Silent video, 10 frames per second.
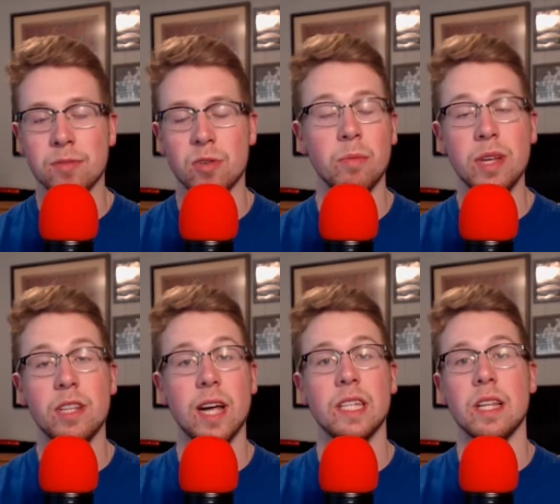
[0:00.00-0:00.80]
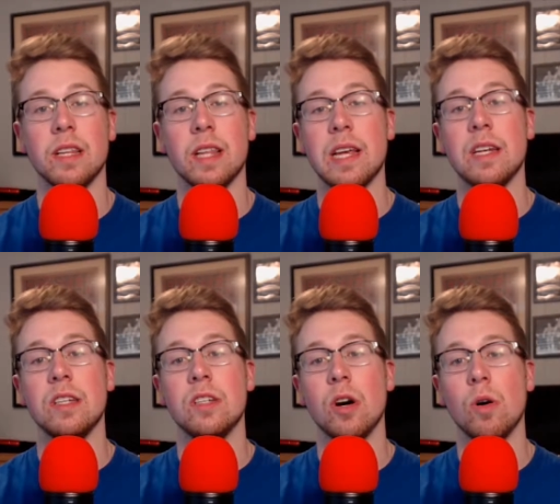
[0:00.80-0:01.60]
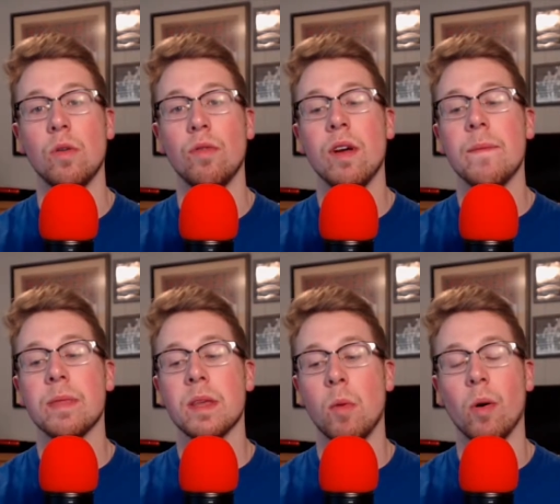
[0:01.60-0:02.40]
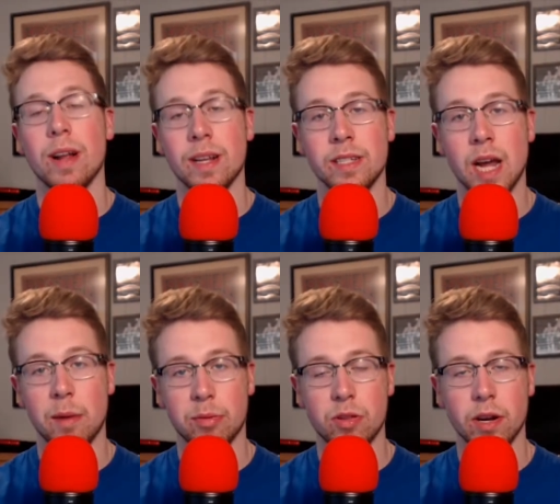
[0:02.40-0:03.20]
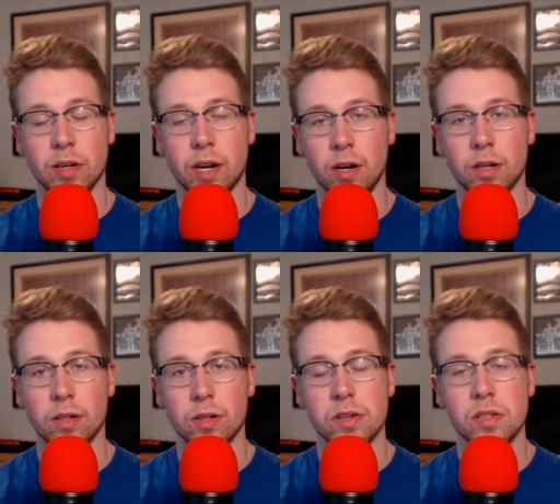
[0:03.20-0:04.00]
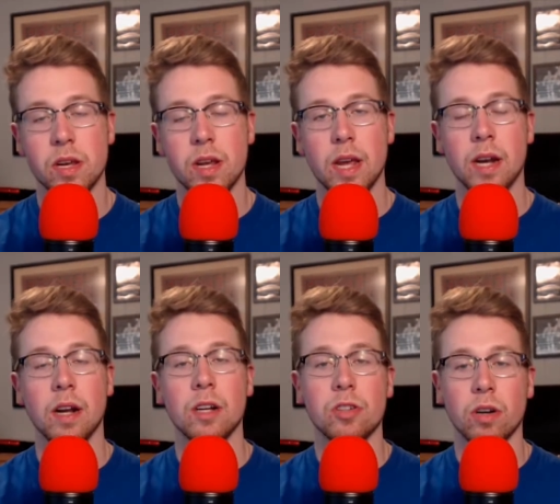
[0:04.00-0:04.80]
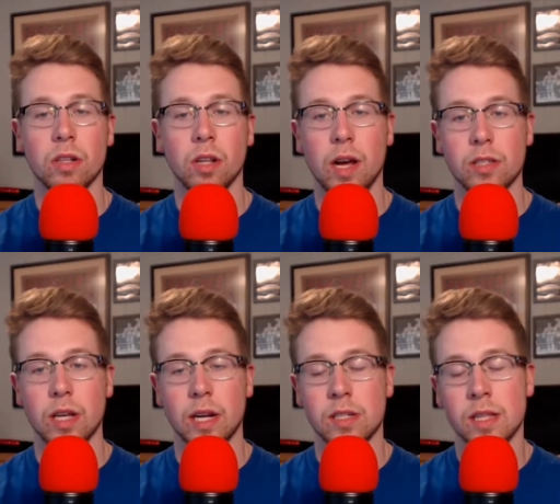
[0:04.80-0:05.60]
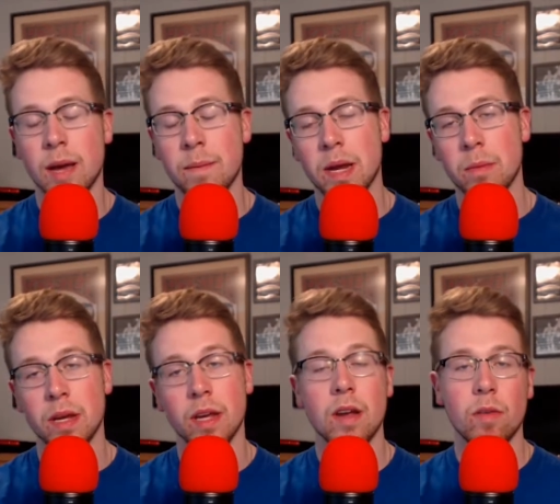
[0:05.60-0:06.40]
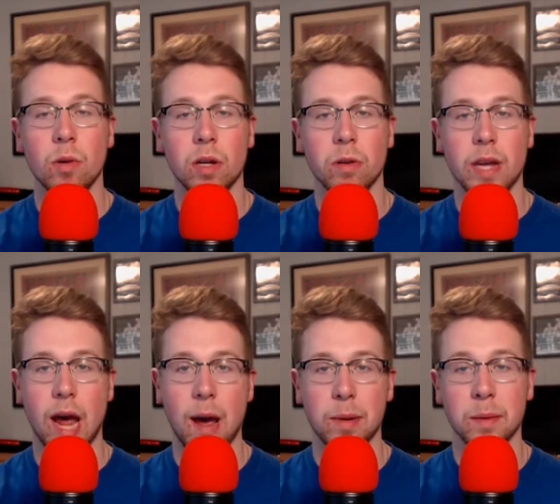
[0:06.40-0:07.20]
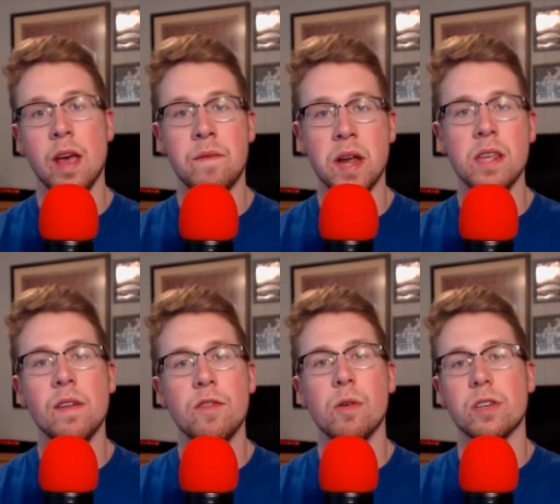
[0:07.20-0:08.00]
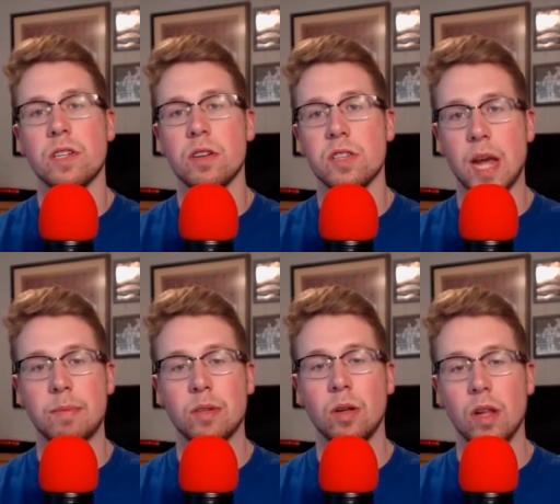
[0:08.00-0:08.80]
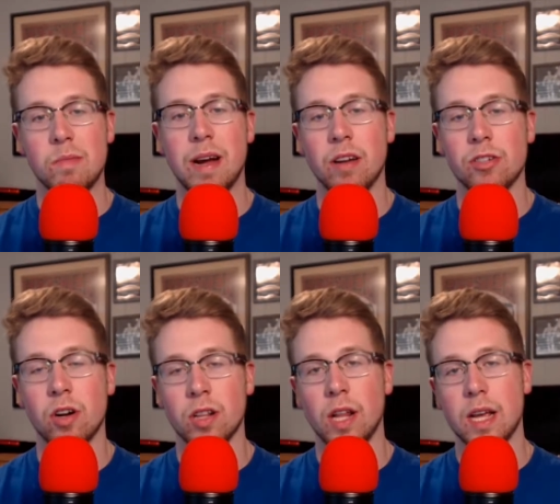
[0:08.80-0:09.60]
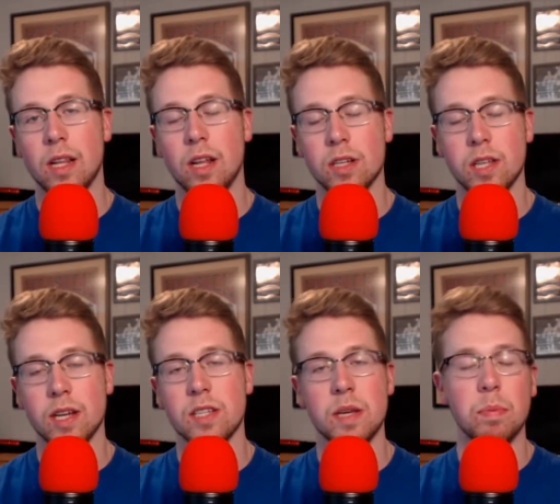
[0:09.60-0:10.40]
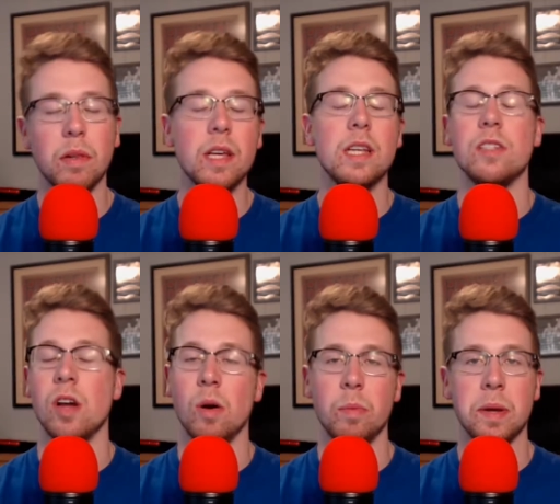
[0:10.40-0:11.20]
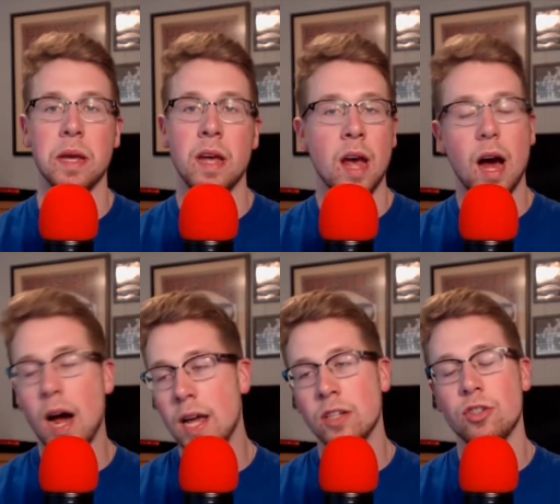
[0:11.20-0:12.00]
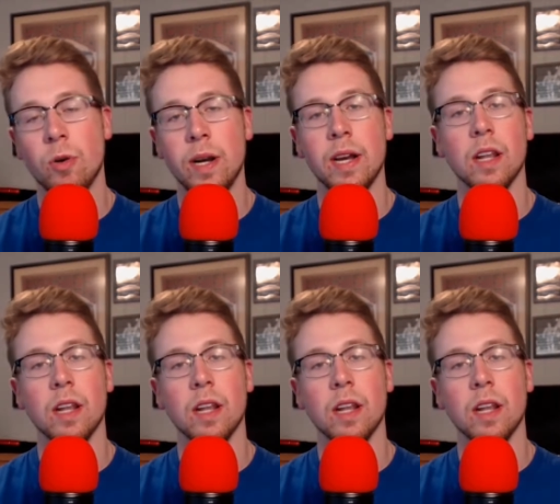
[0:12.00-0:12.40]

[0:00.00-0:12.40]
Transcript: So I'm really glad that they dove more in depth to their characters in Uncharted: The Lost Legacy. That made me really, really happy. If any of you are still skeptical about Uncharted: The Lost Legacy, please don't be. I enjoyed it.